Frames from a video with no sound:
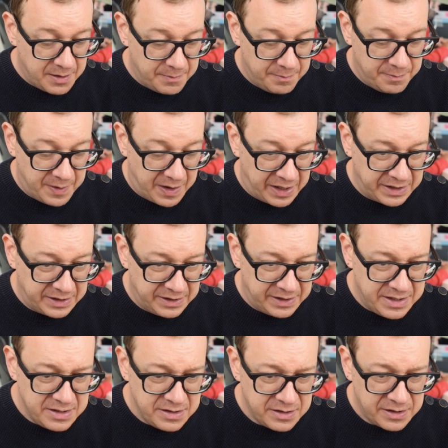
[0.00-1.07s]

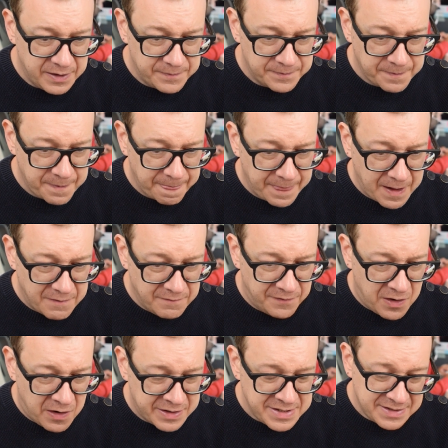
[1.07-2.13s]
binding
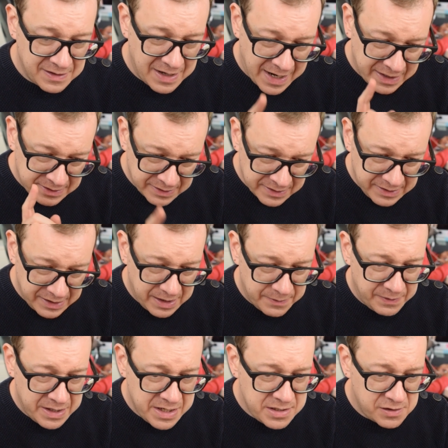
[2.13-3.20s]
var selected
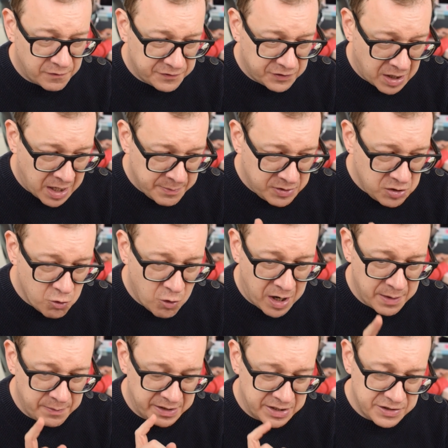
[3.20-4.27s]
image of type
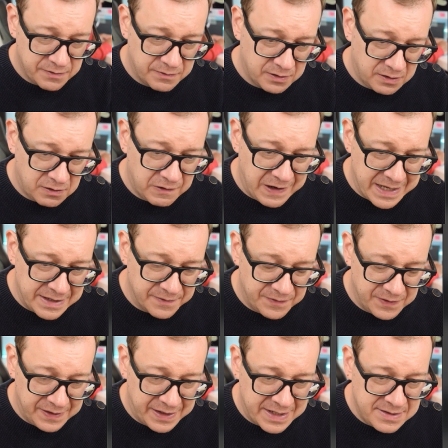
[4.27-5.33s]
UI image.
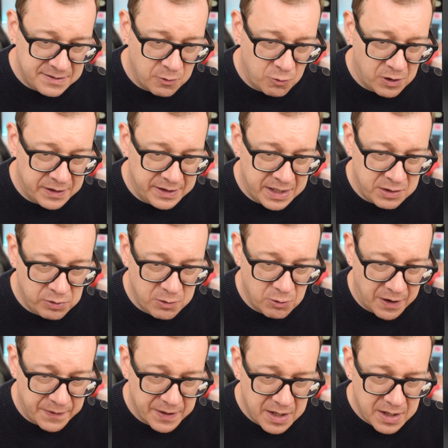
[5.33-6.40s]
Great, that's the one that we
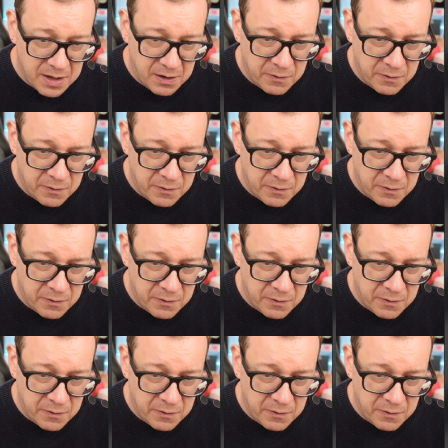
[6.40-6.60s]
want.